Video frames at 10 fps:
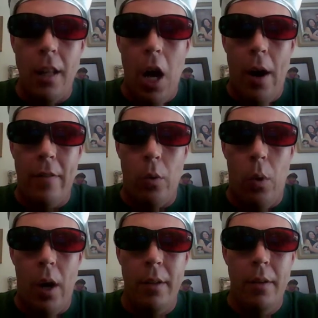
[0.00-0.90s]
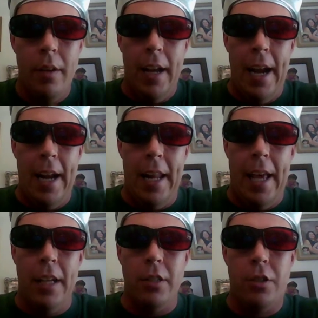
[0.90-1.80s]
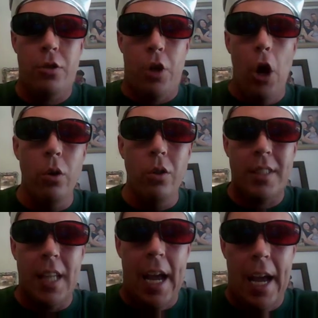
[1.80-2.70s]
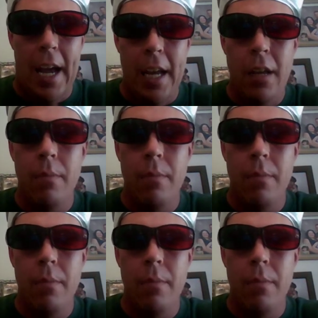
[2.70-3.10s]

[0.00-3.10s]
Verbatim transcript: Hello everyone, it is Tuesday,